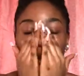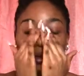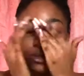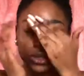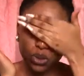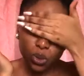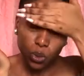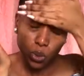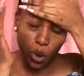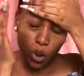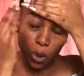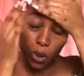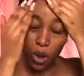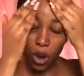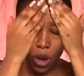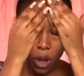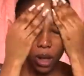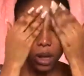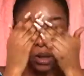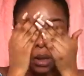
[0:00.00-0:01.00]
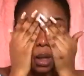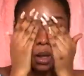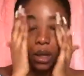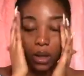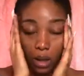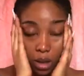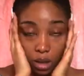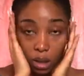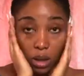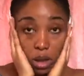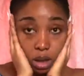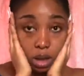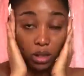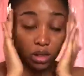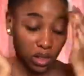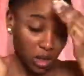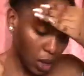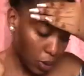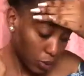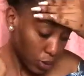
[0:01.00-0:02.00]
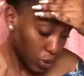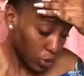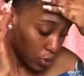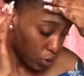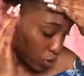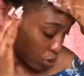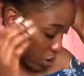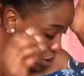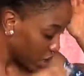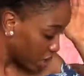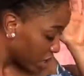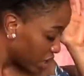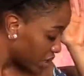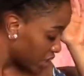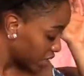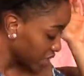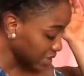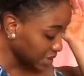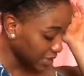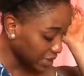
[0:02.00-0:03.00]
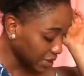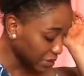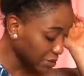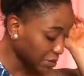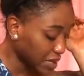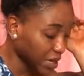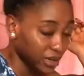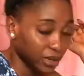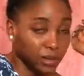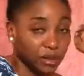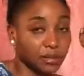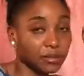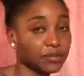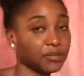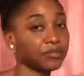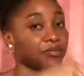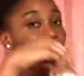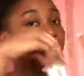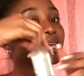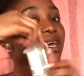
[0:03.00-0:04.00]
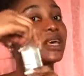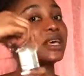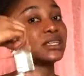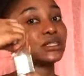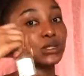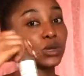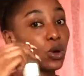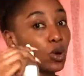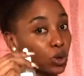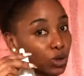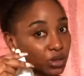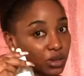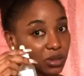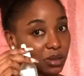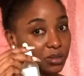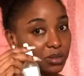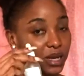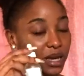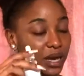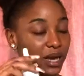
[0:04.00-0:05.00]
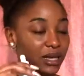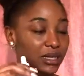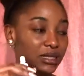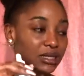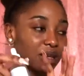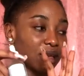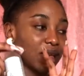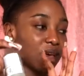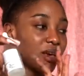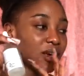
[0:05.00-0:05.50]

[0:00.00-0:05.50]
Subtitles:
So woo, there we go. Niacinamide. It's awesome, guys.